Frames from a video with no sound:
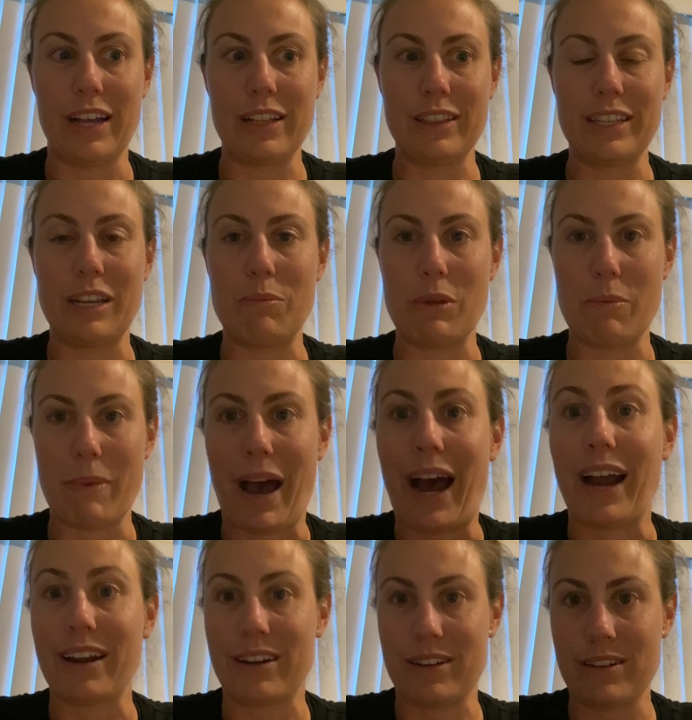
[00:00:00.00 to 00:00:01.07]
lead me
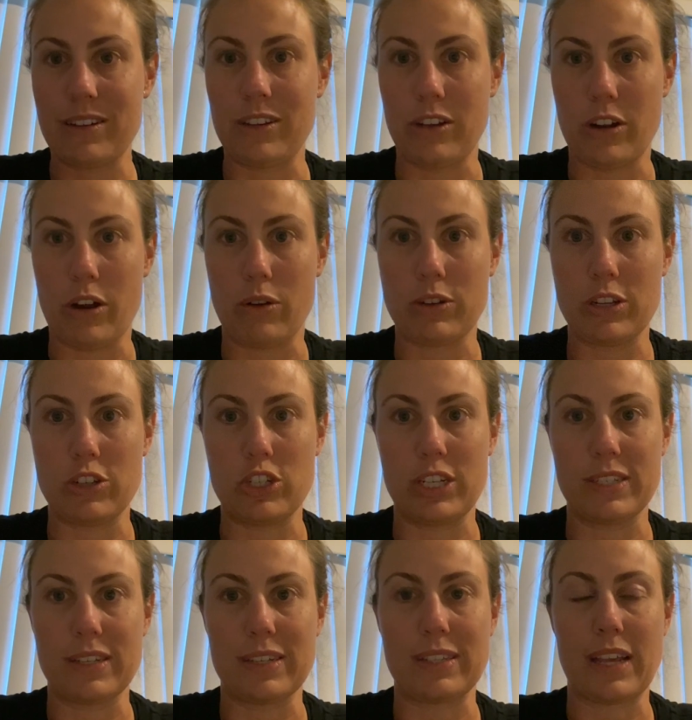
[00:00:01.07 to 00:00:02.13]
back, you know, to
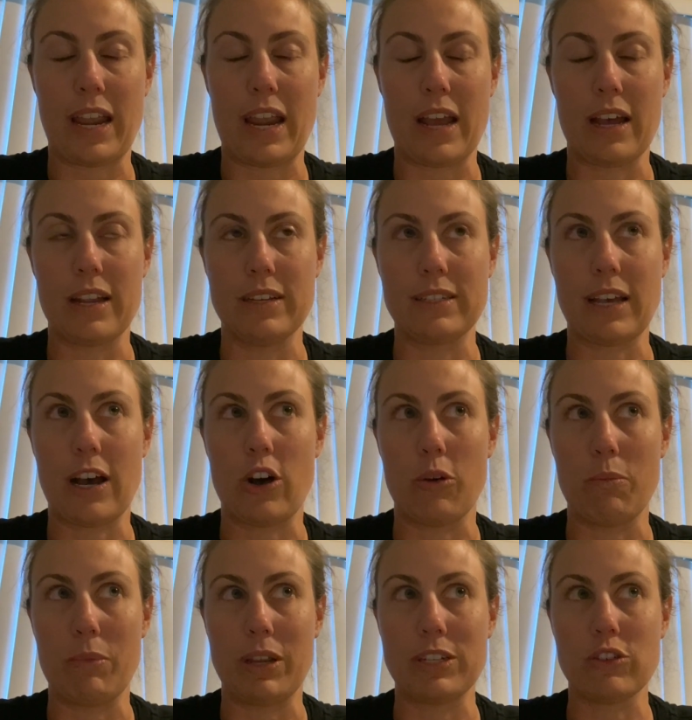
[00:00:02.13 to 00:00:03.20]
Jesus and
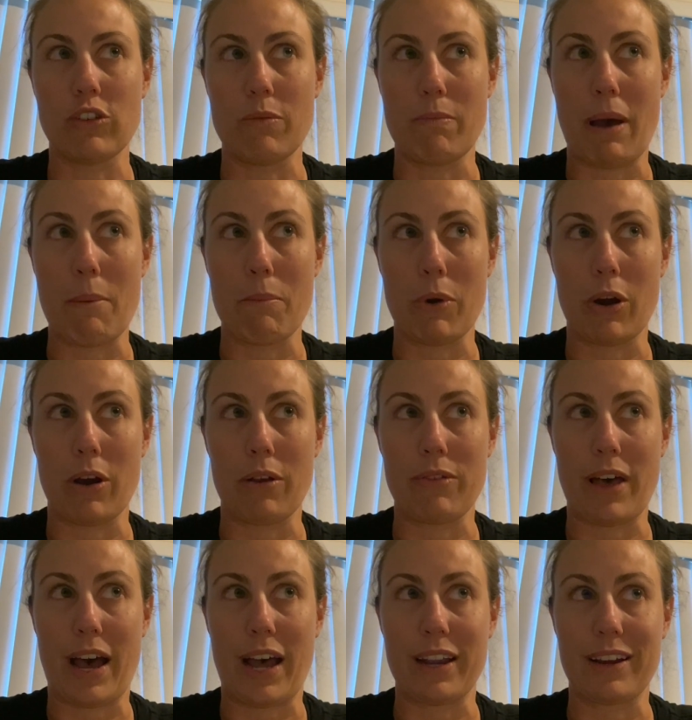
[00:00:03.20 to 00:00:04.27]
help me to remember
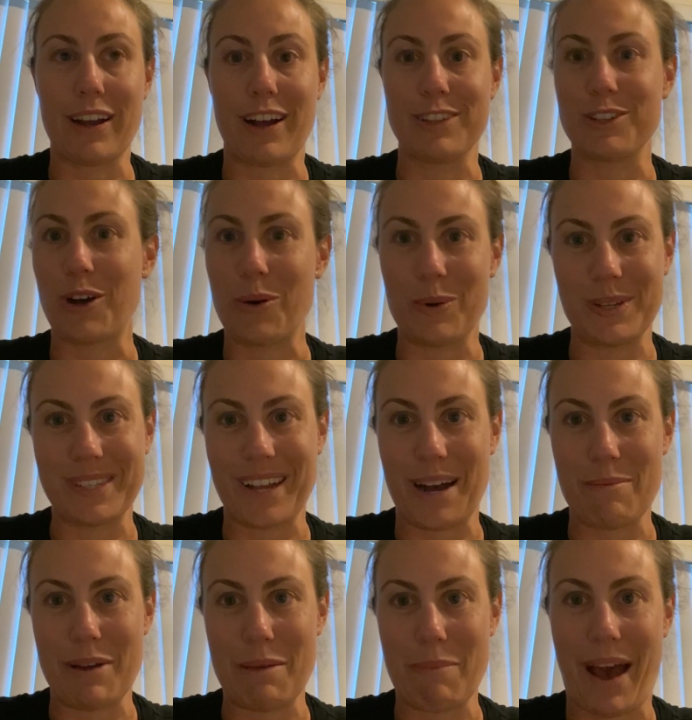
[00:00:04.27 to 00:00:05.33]
that God's always
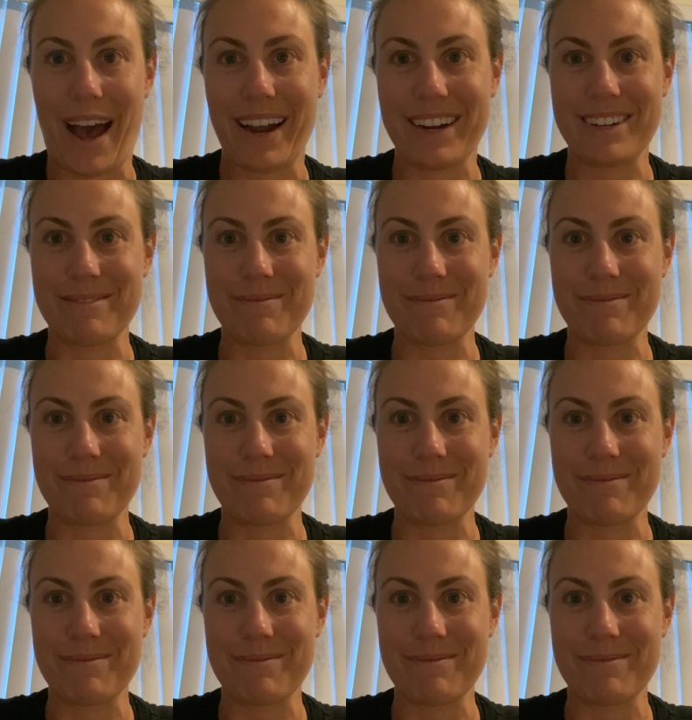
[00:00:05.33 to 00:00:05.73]
got my back.